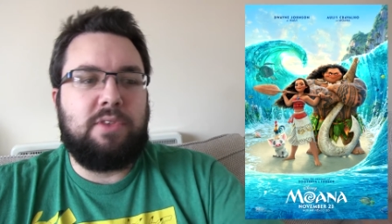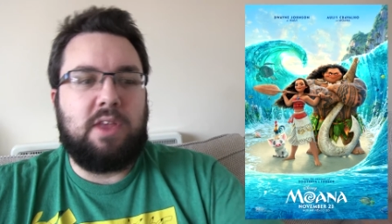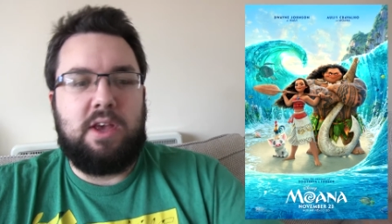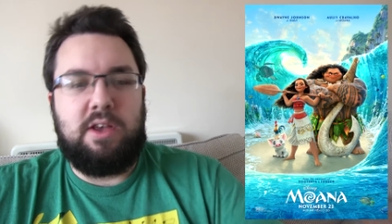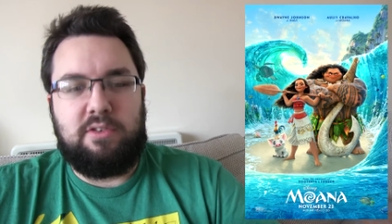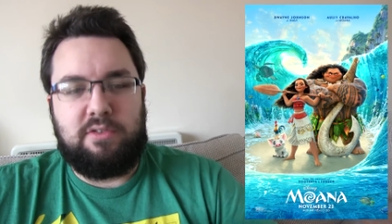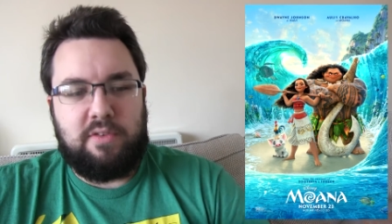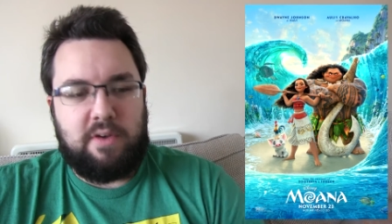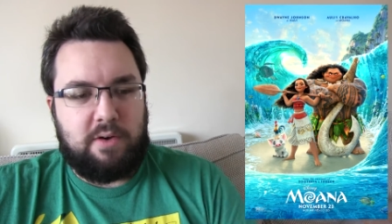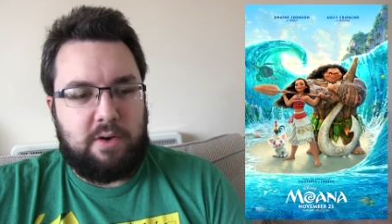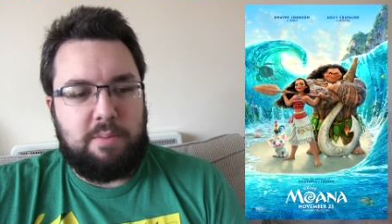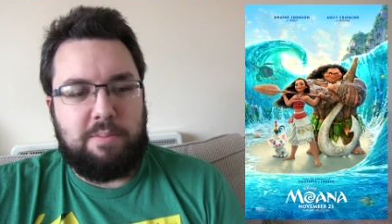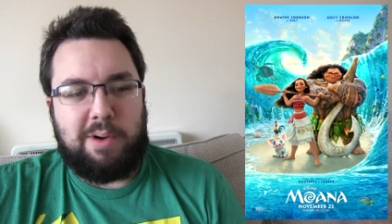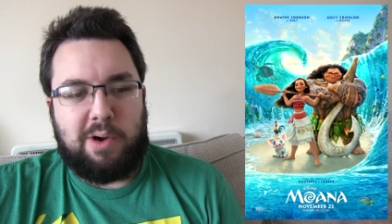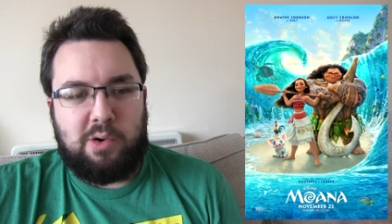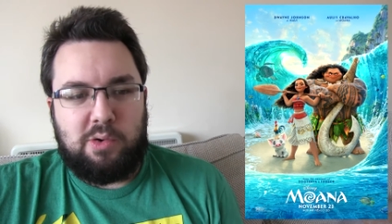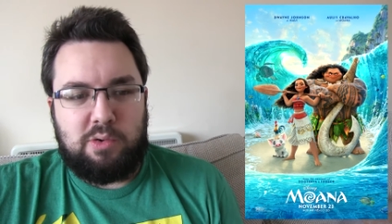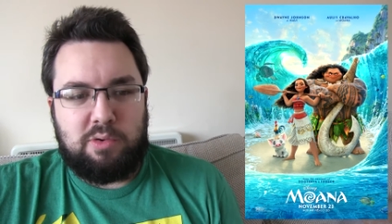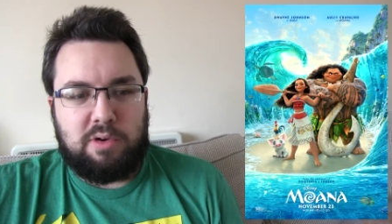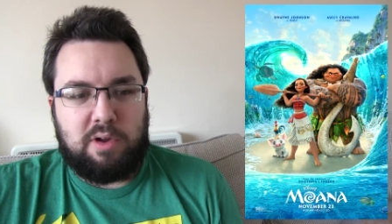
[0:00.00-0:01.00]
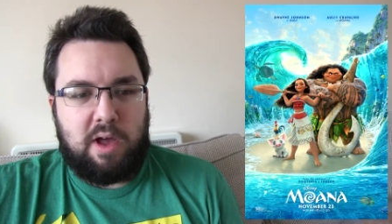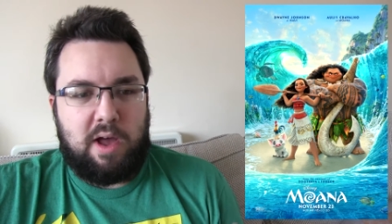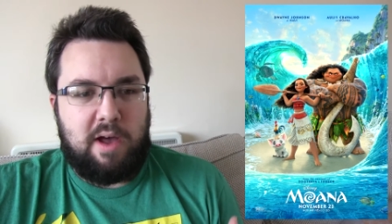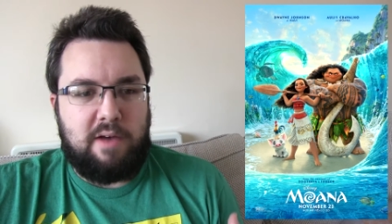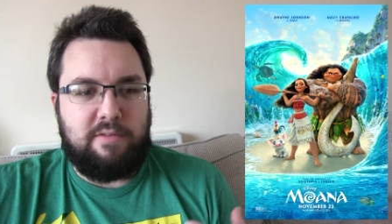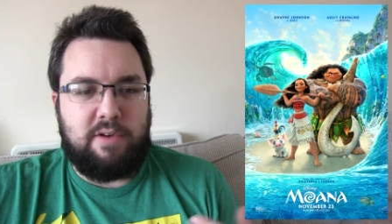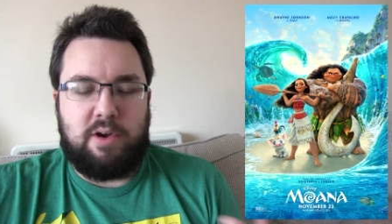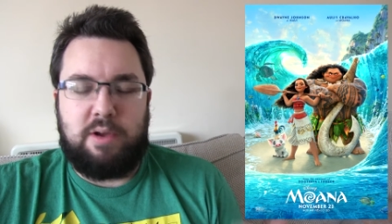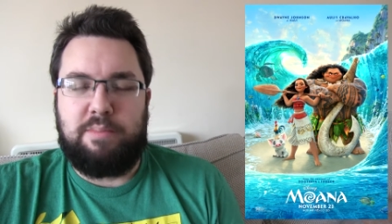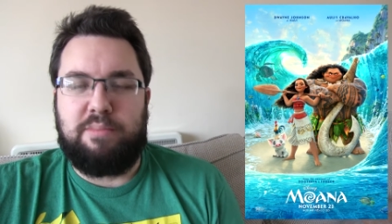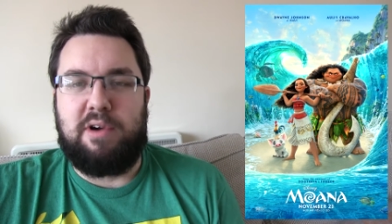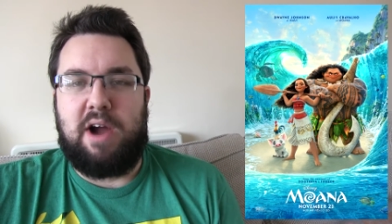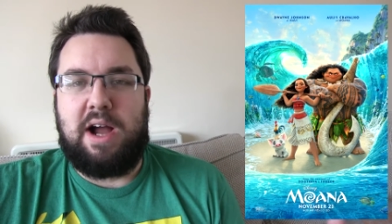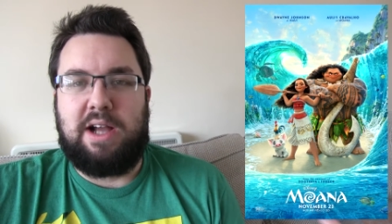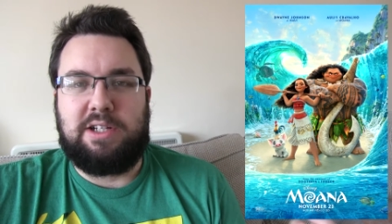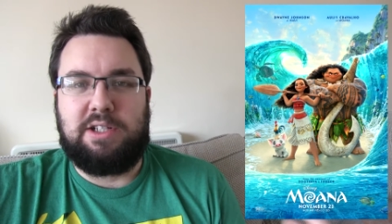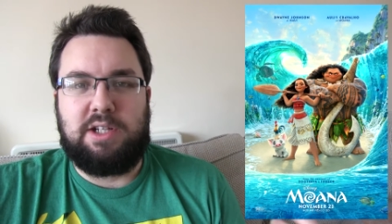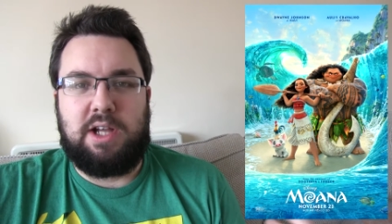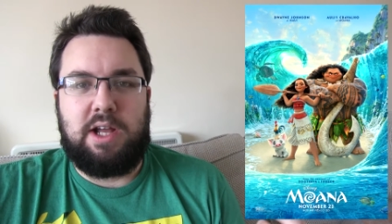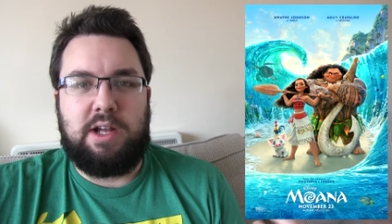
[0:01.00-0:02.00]
He's very bold, uh, very
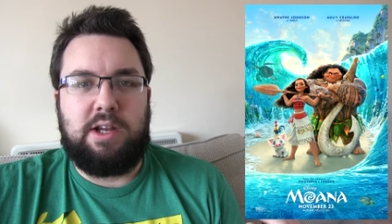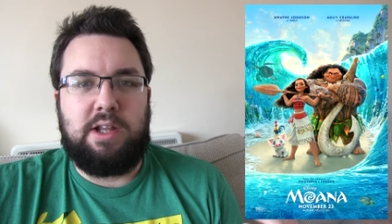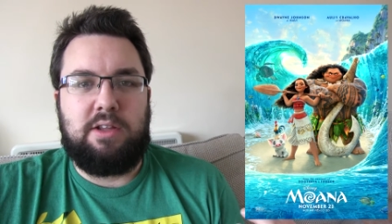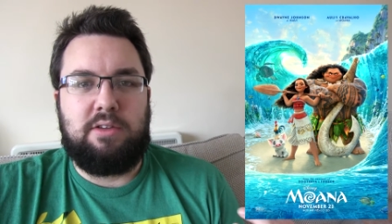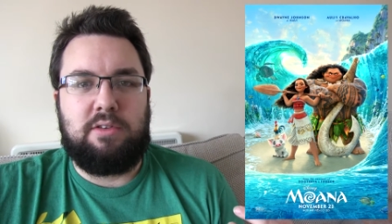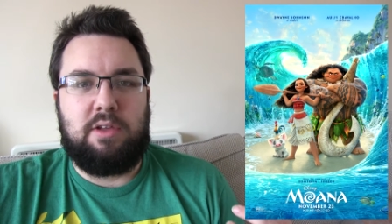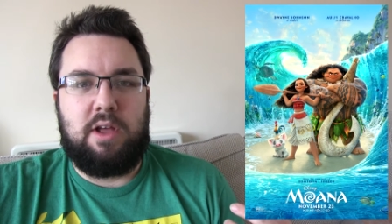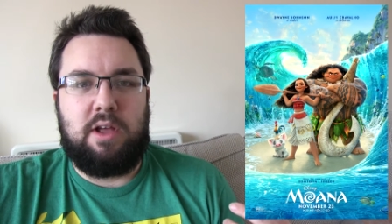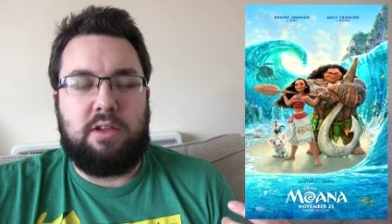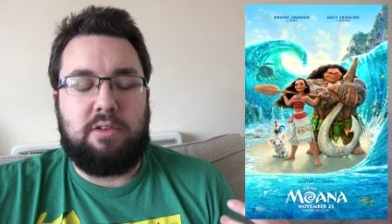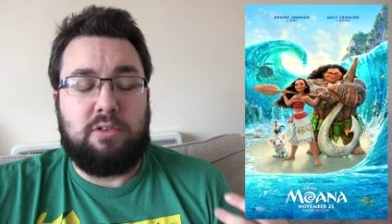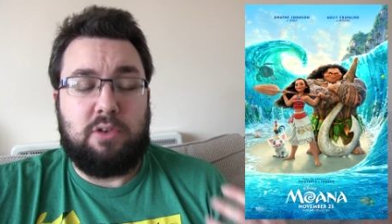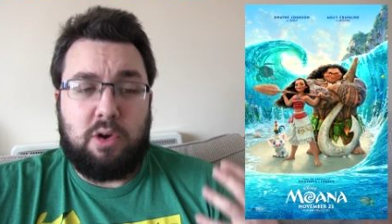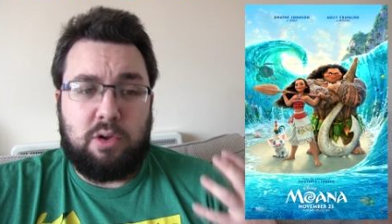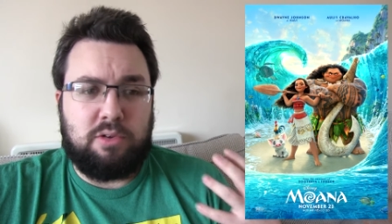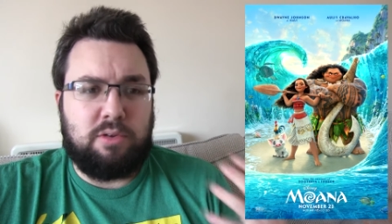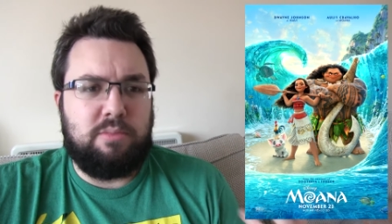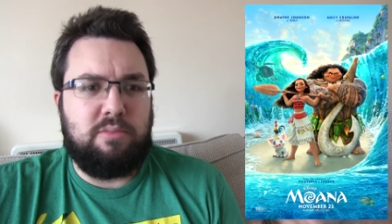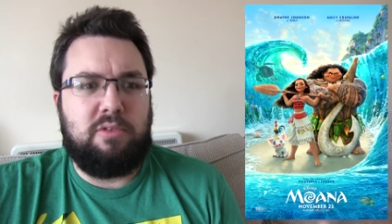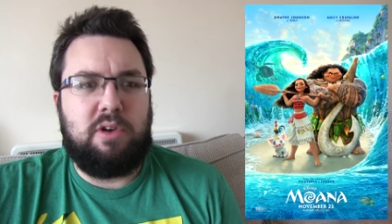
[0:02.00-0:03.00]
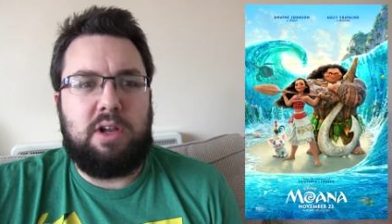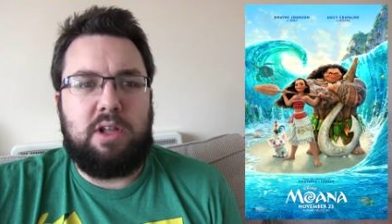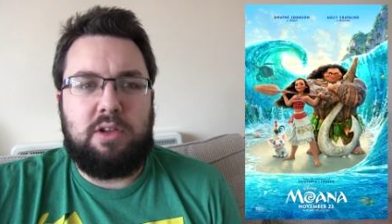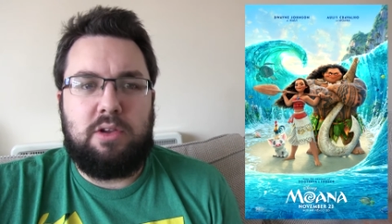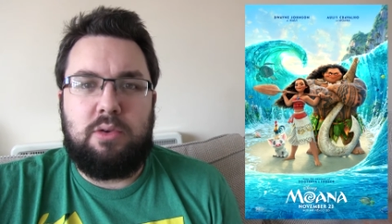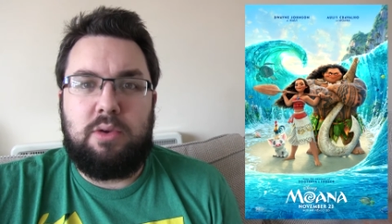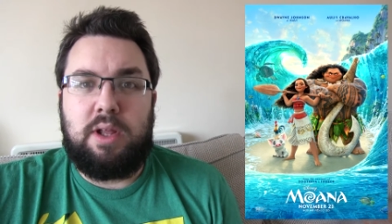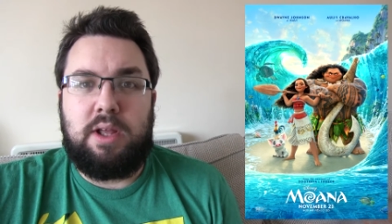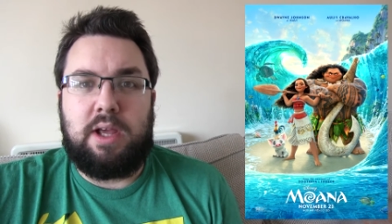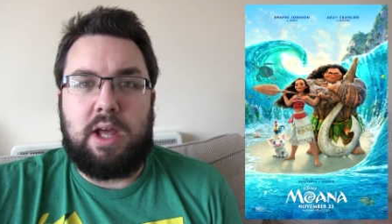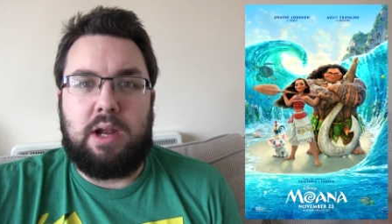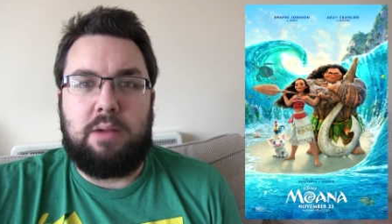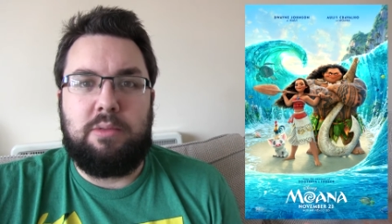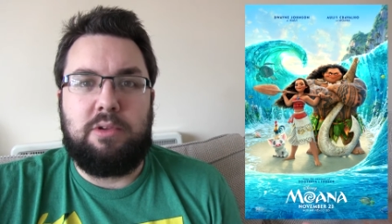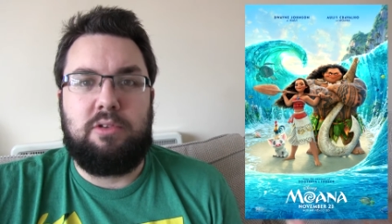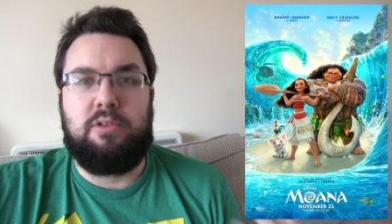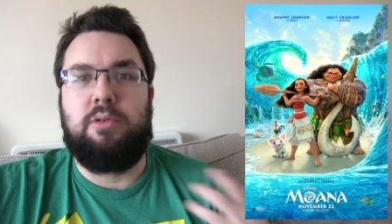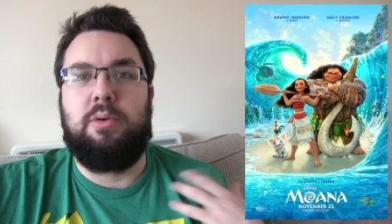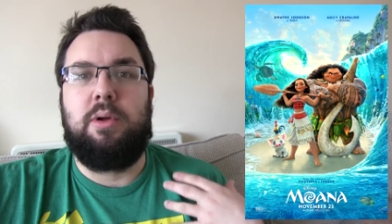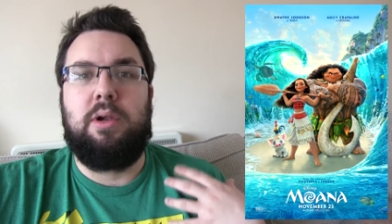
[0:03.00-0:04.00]
brash, and he's it's got some really unique
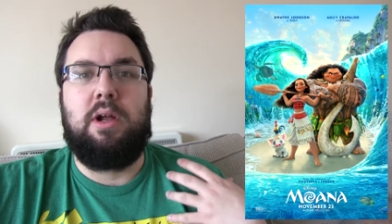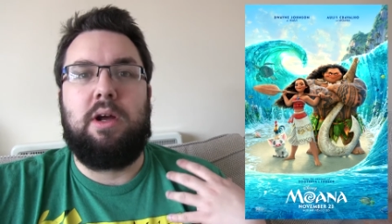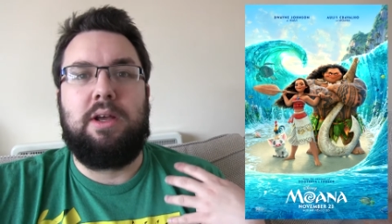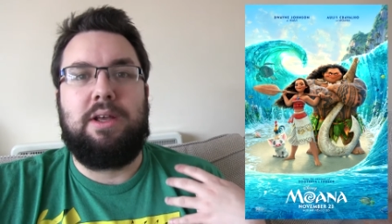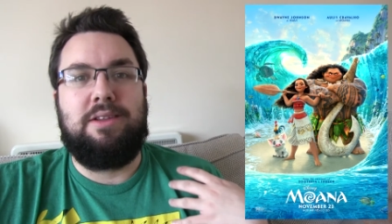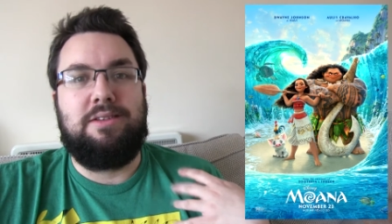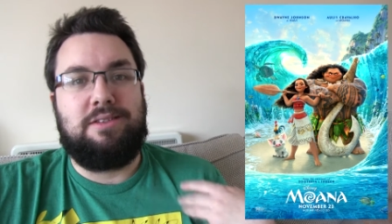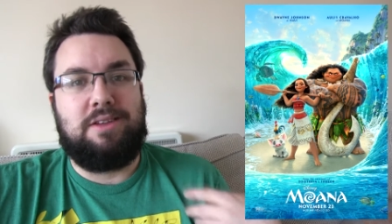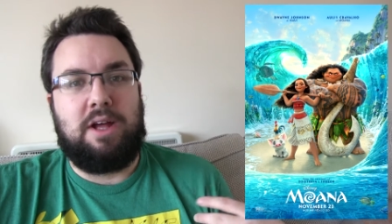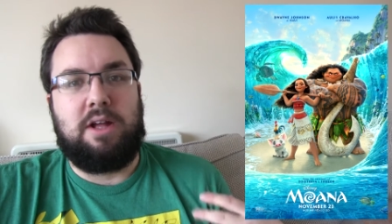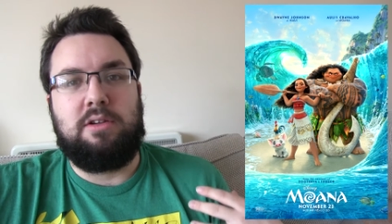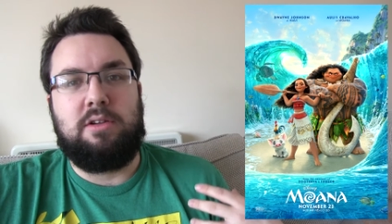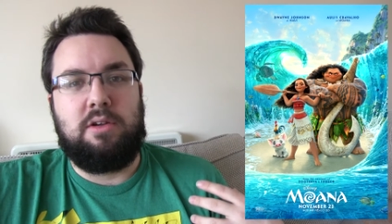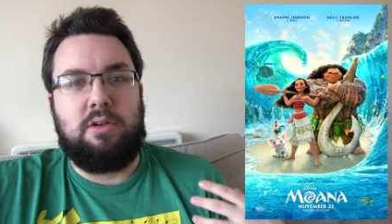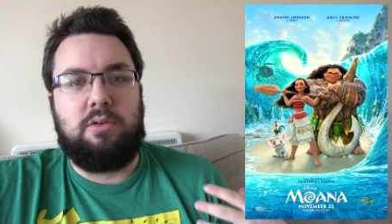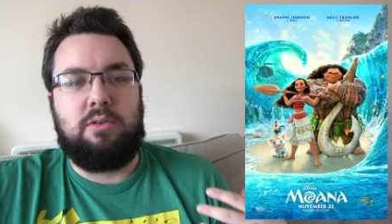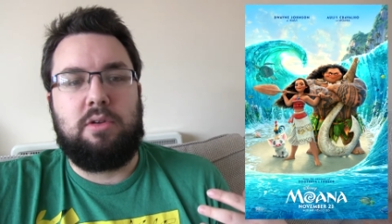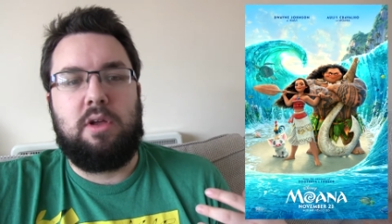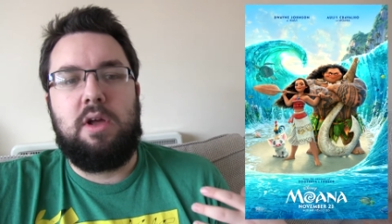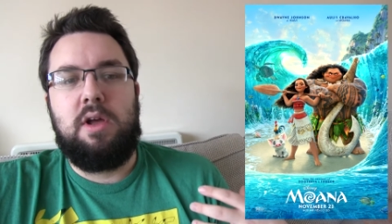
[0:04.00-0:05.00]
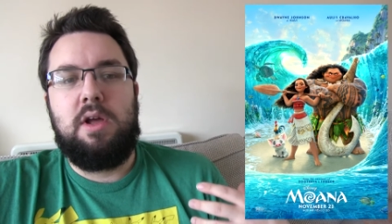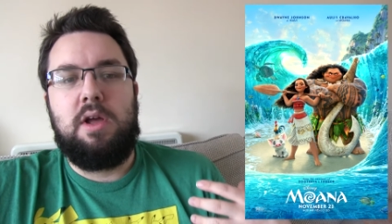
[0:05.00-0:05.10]
elements to it, like his tattoos,